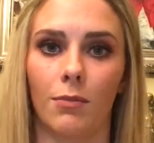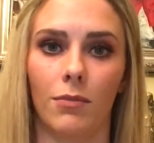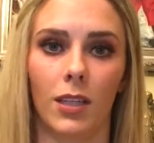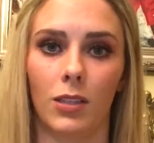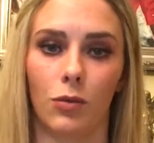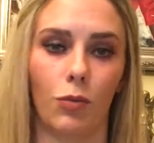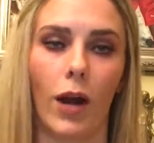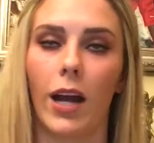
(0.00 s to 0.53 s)

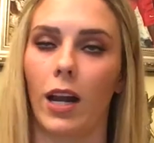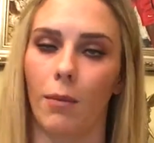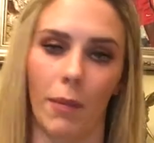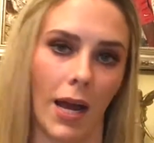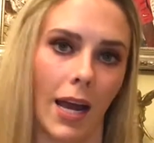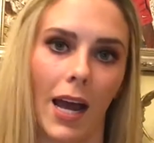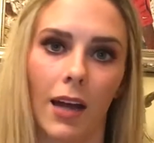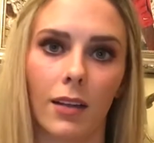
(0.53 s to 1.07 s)
it's right up
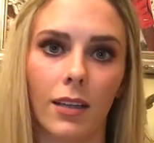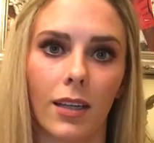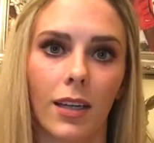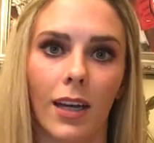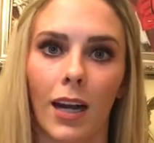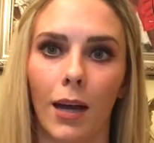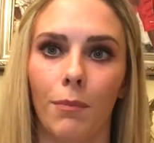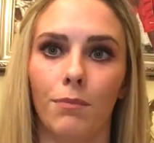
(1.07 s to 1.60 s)
my alley,
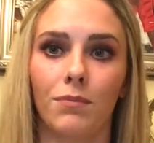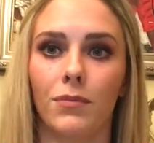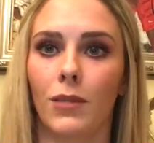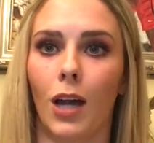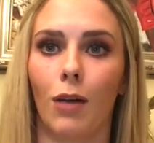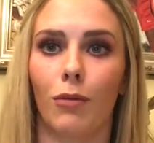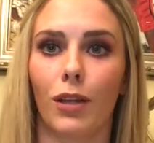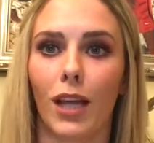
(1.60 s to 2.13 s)
and I'm
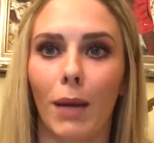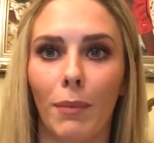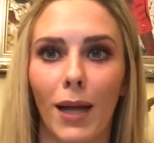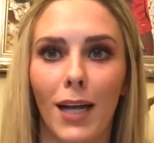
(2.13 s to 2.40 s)
not really at my